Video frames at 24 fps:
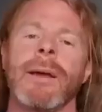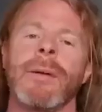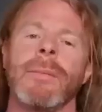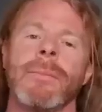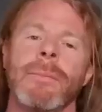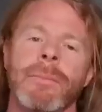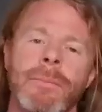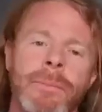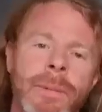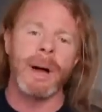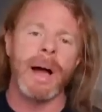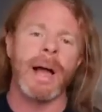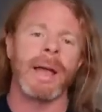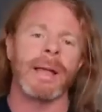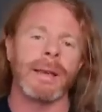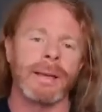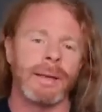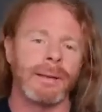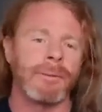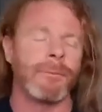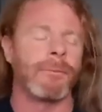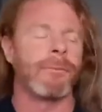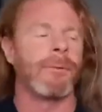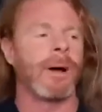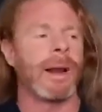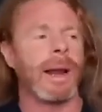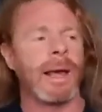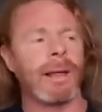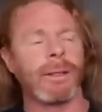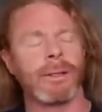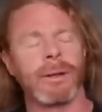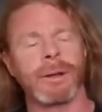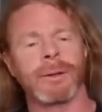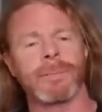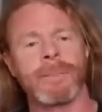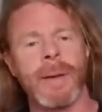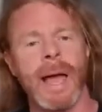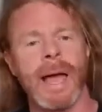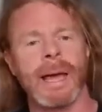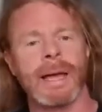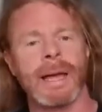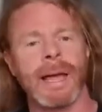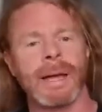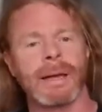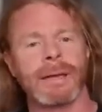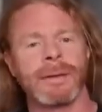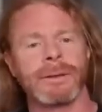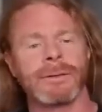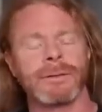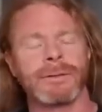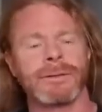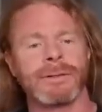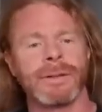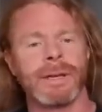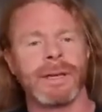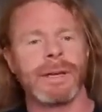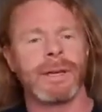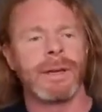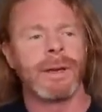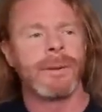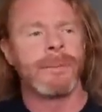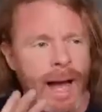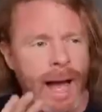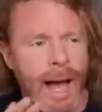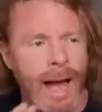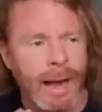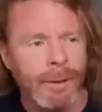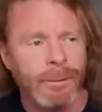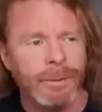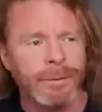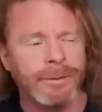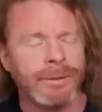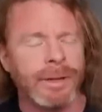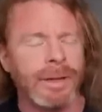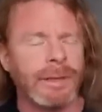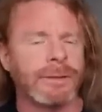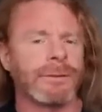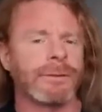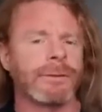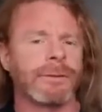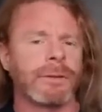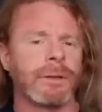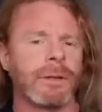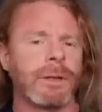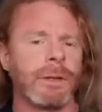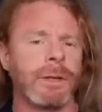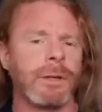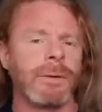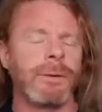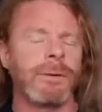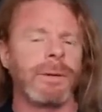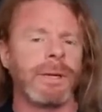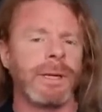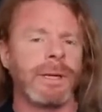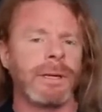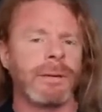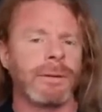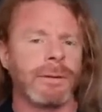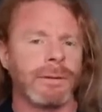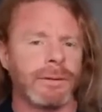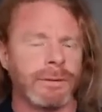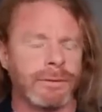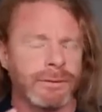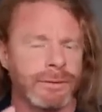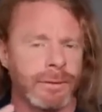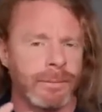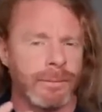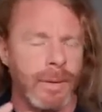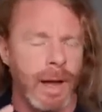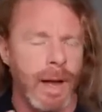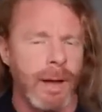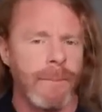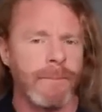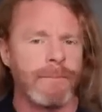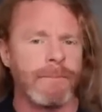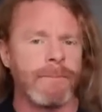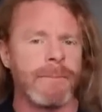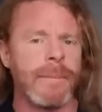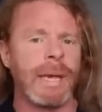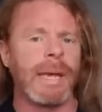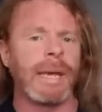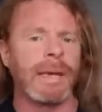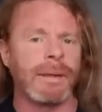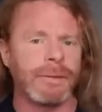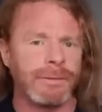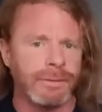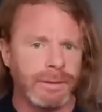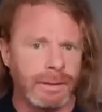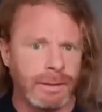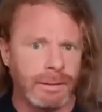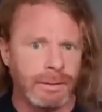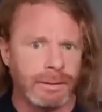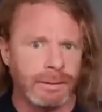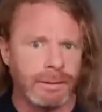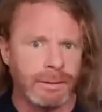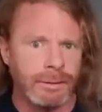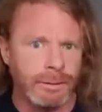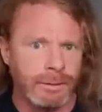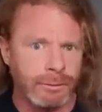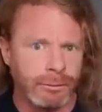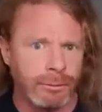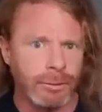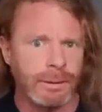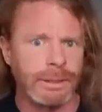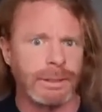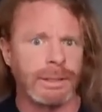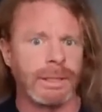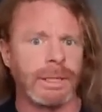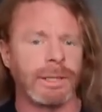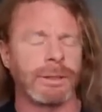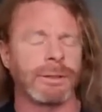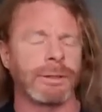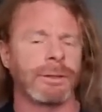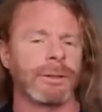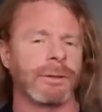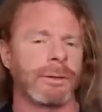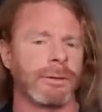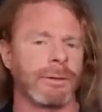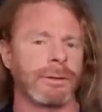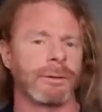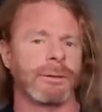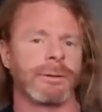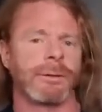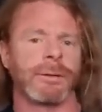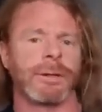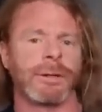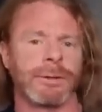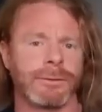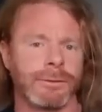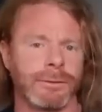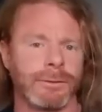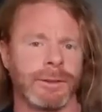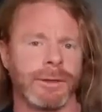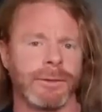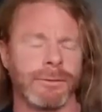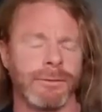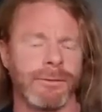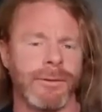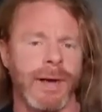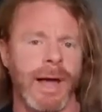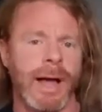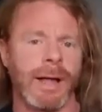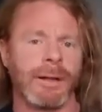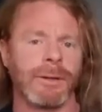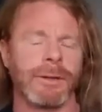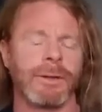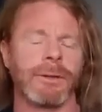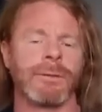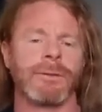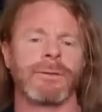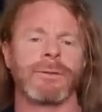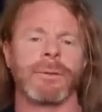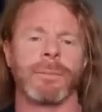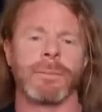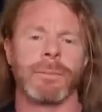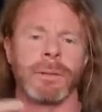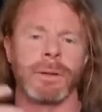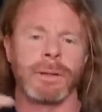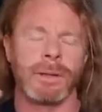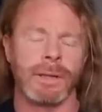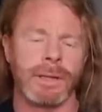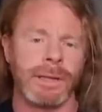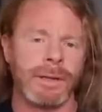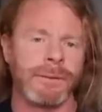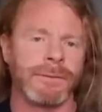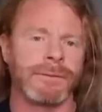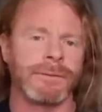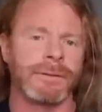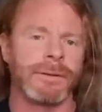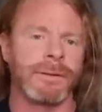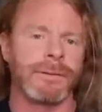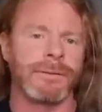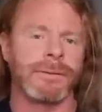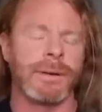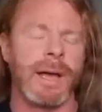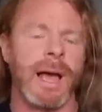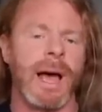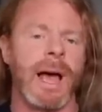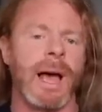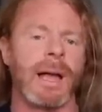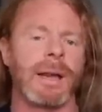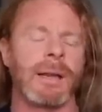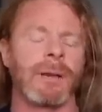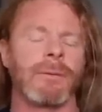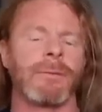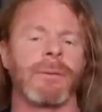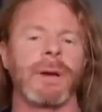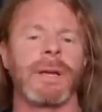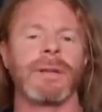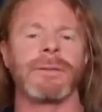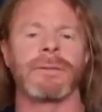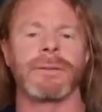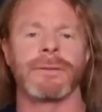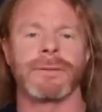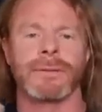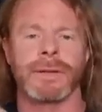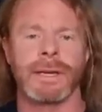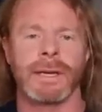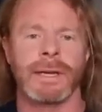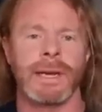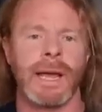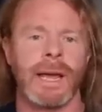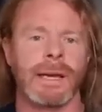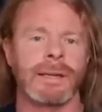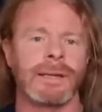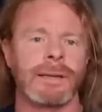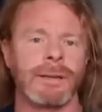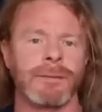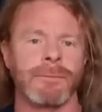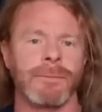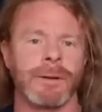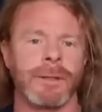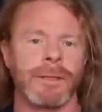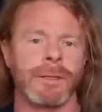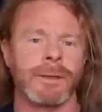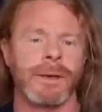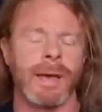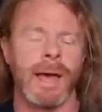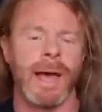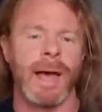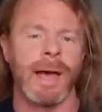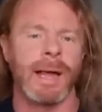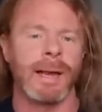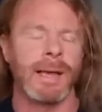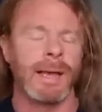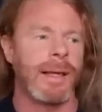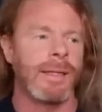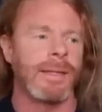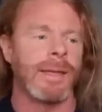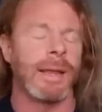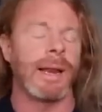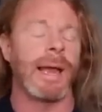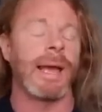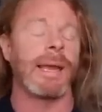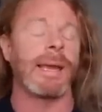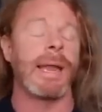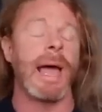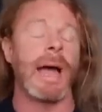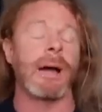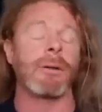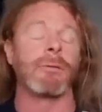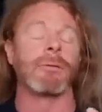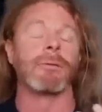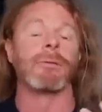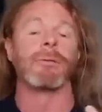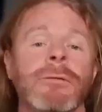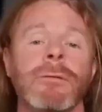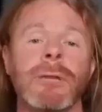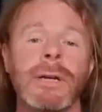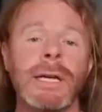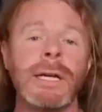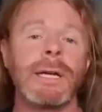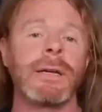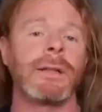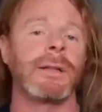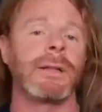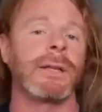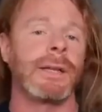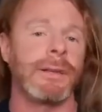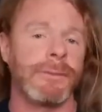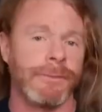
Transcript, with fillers: But when I look back, I can see I was excluding some amazing traditional Christian values, beliefs of God, and ways of connecting with God that I now really